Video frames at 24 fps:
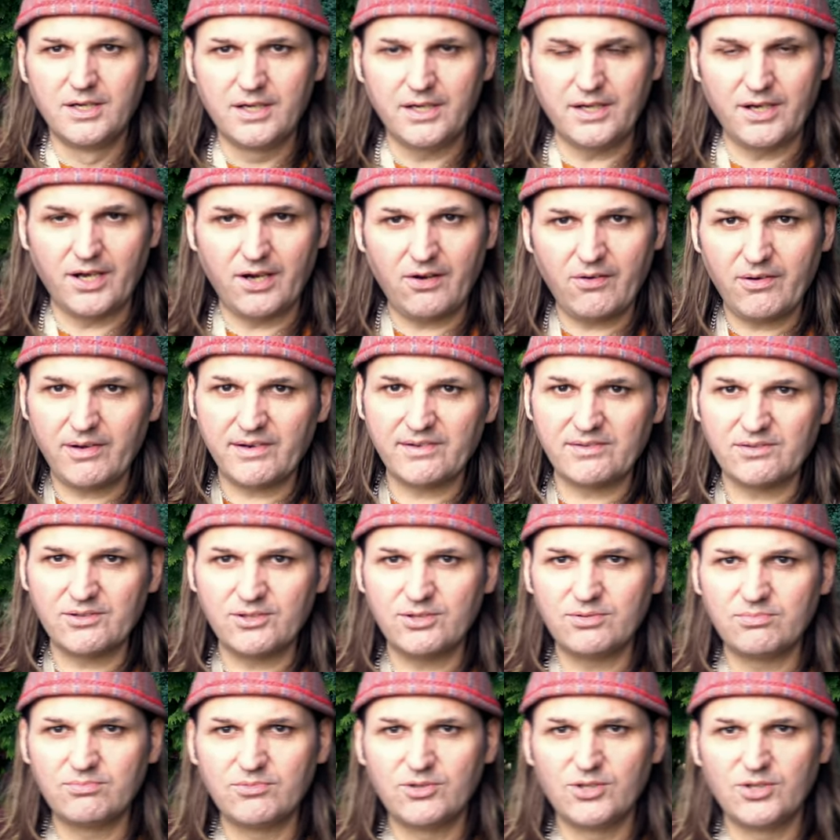You know, and
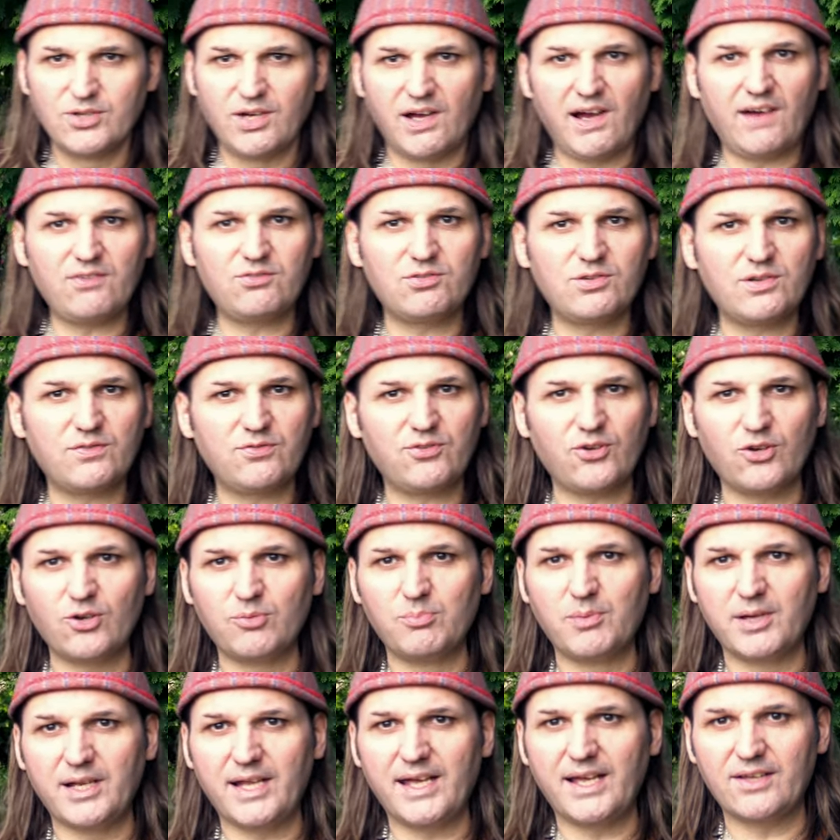after a few
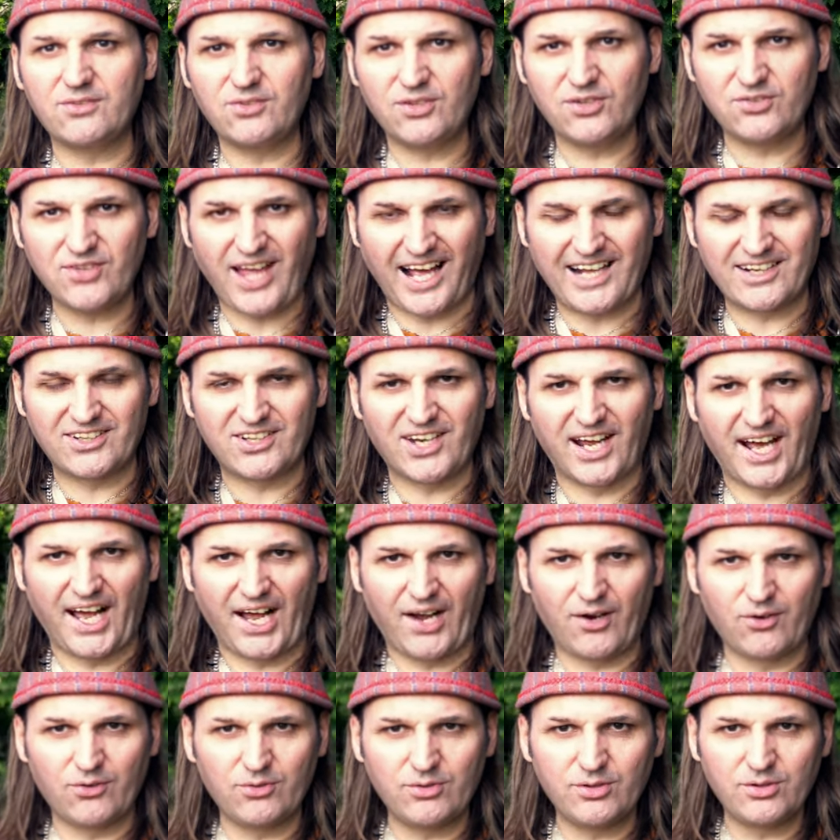minutes, he sat
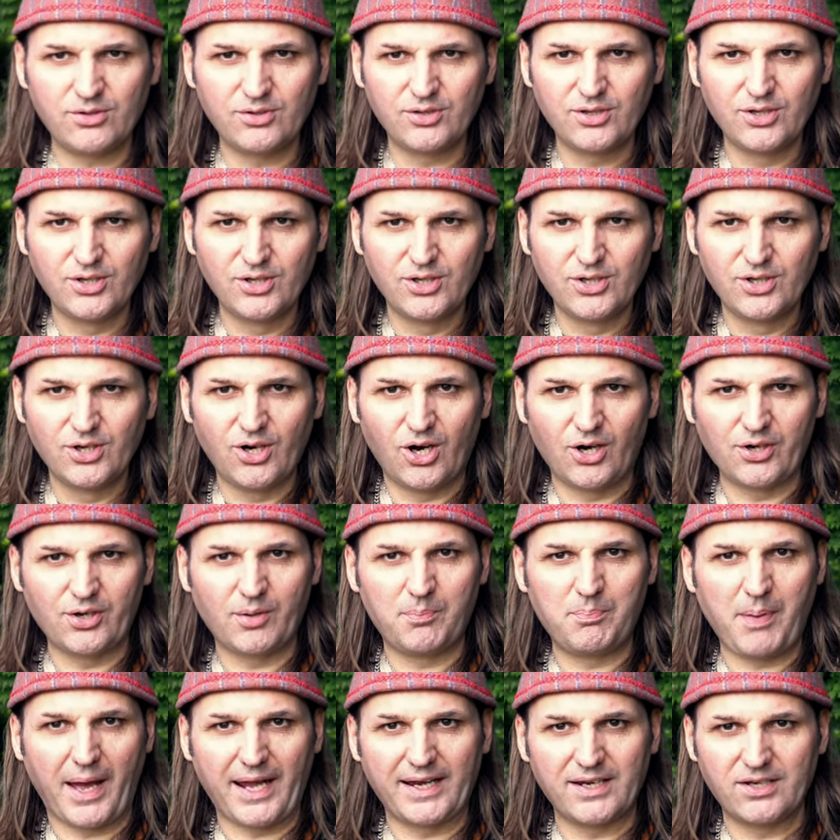down on a
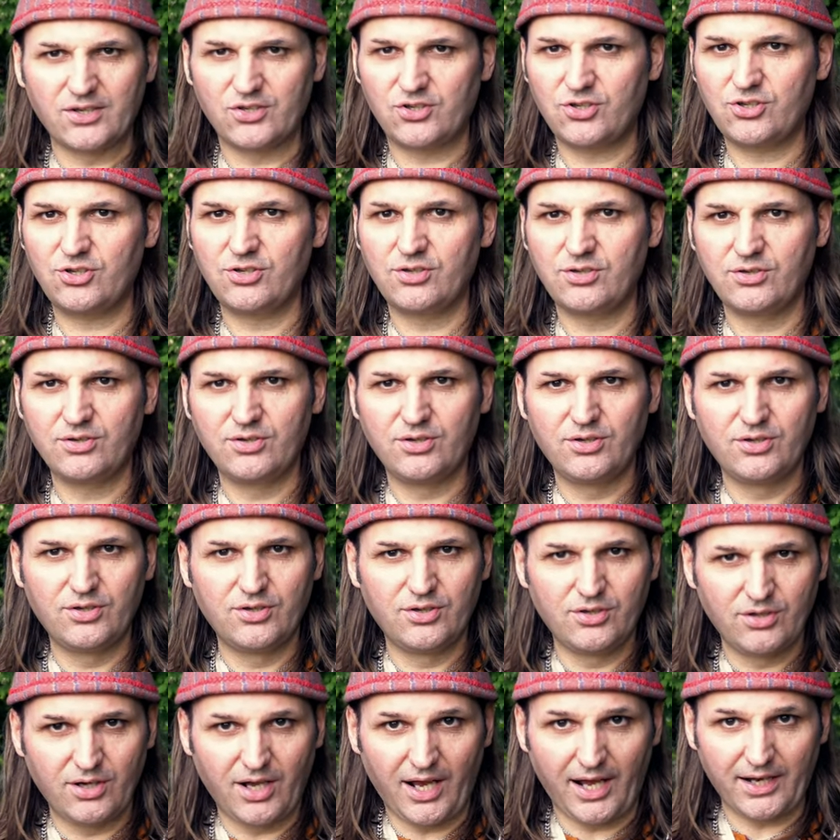bench
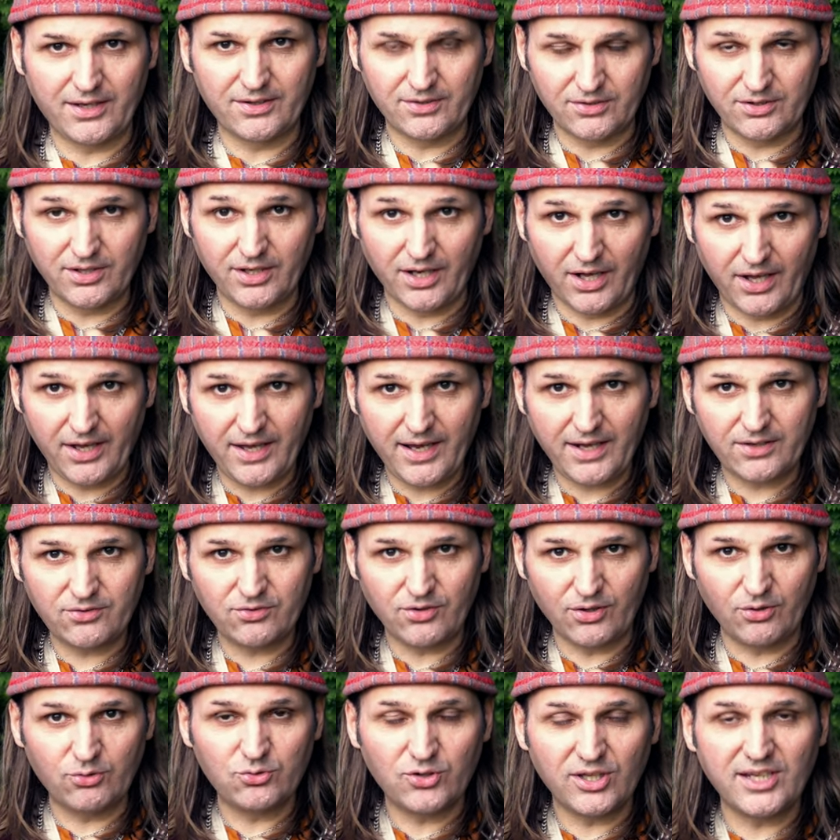and, you know,
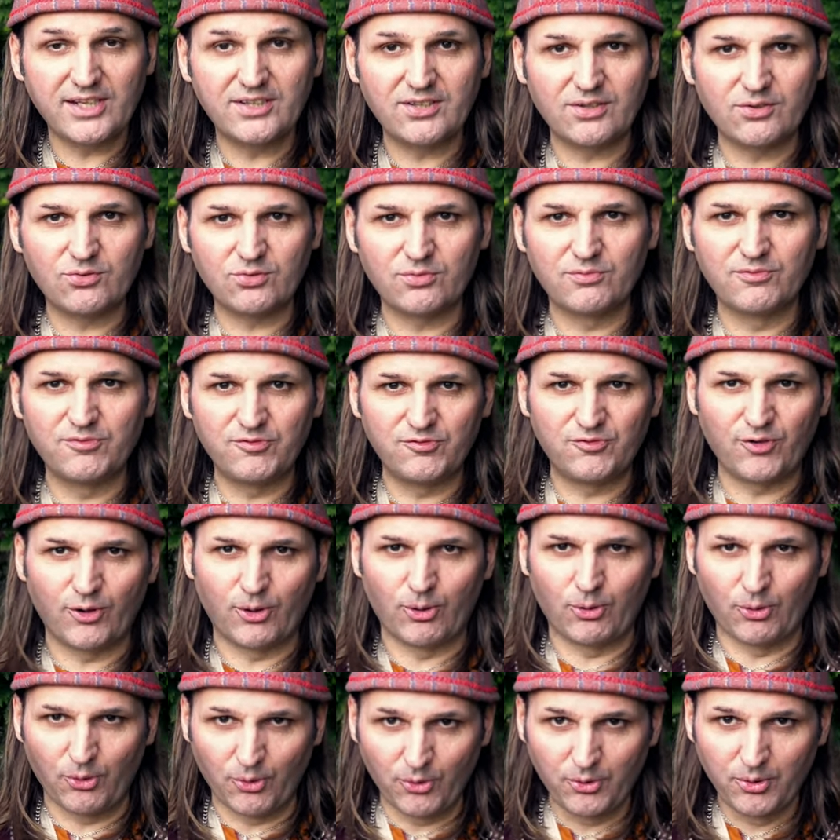he was eating some
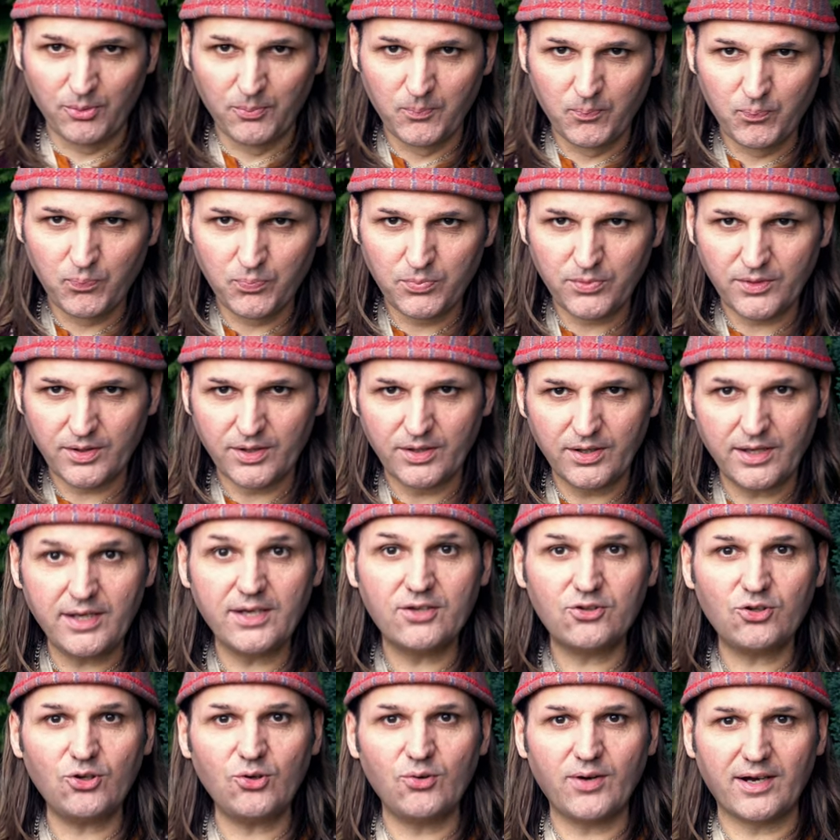food. He
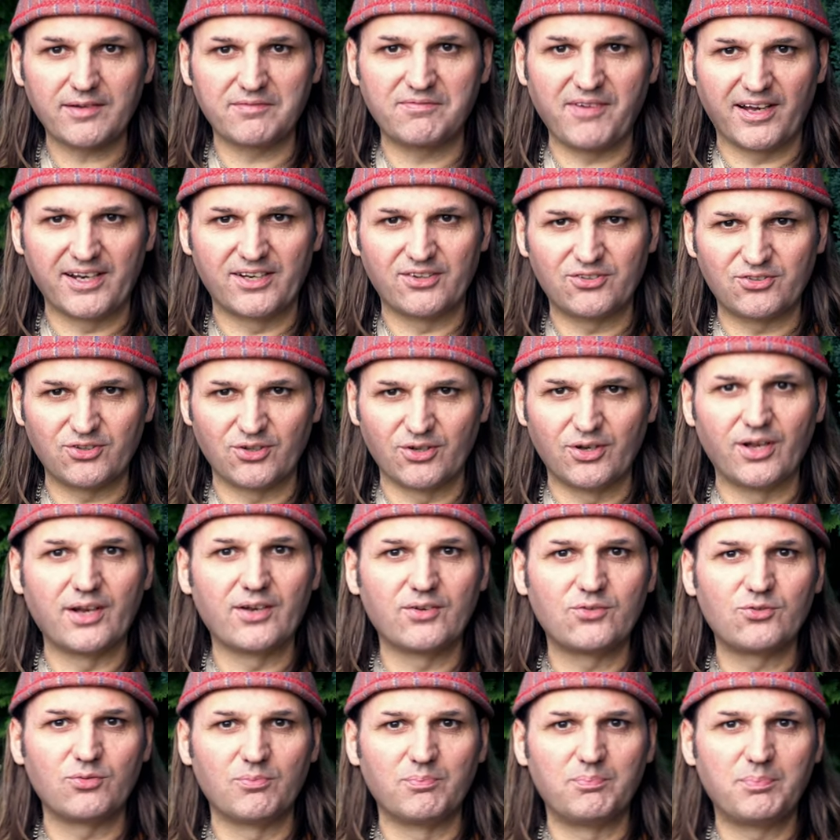too had venison
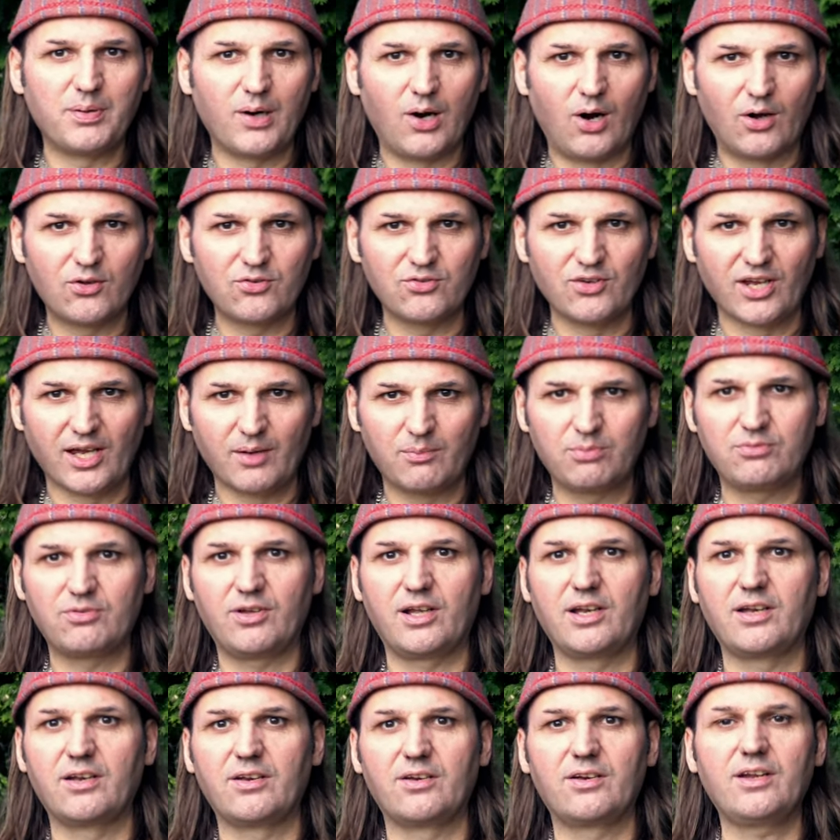and some parsnips
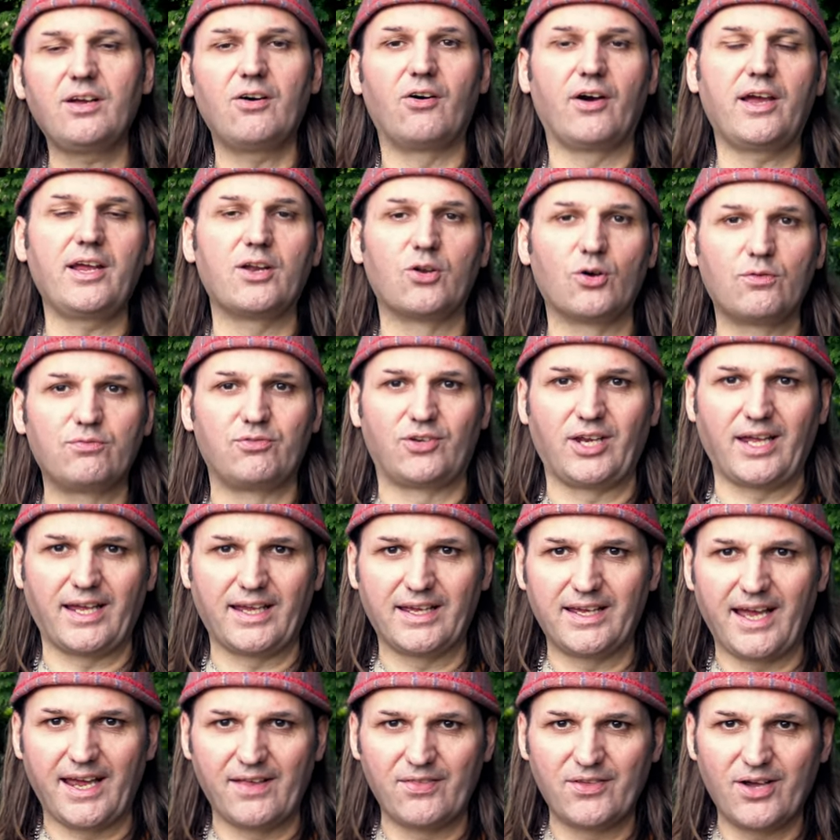and, you know, he loved it.
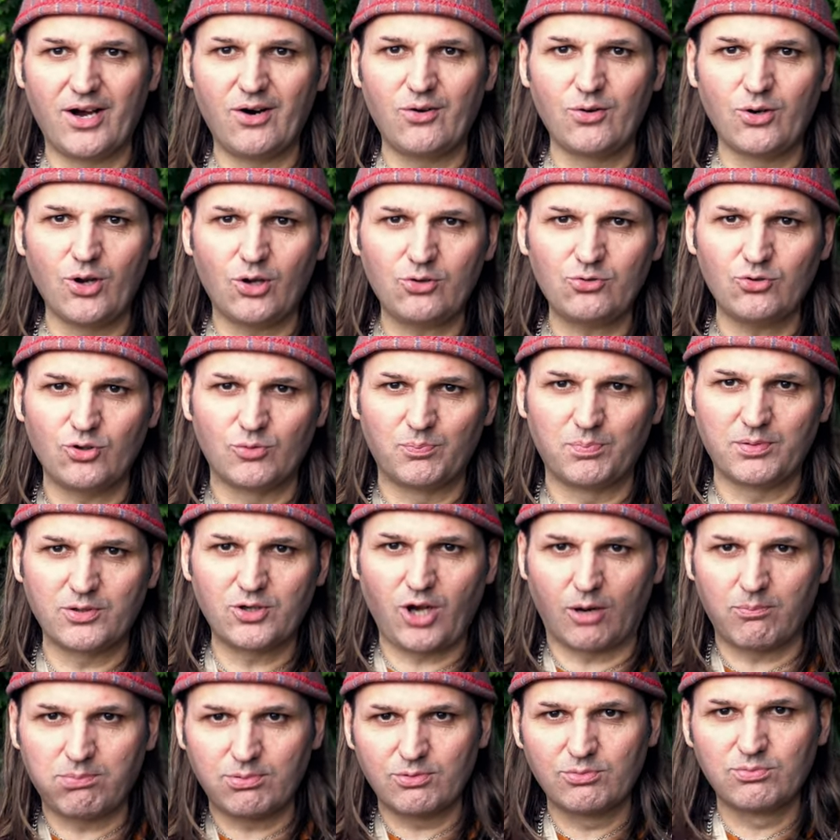He ate the whole lot up,
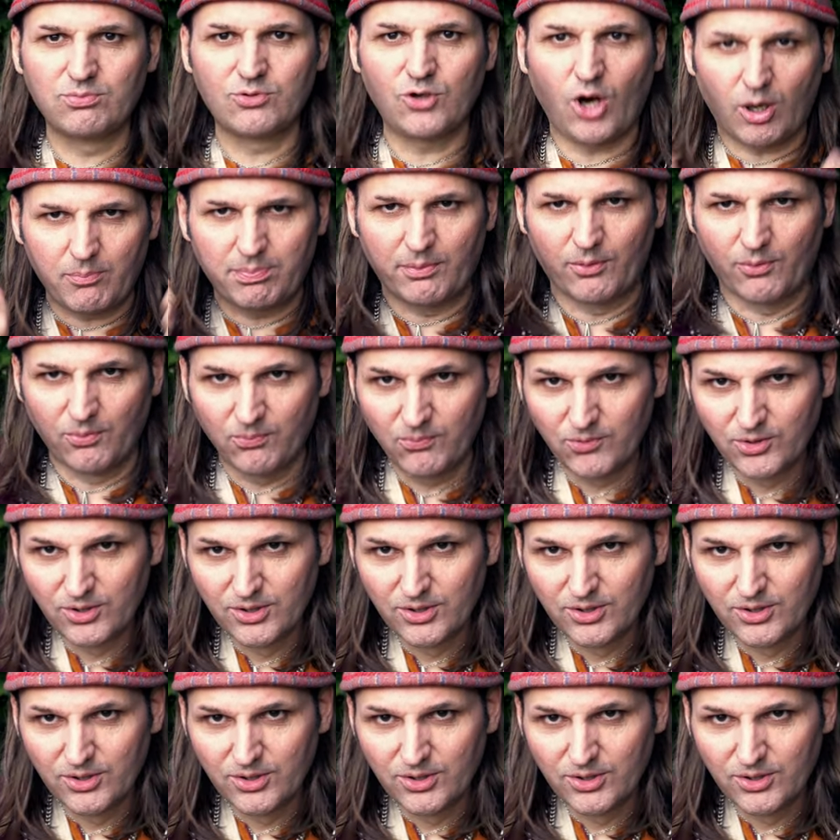gobble, gobble.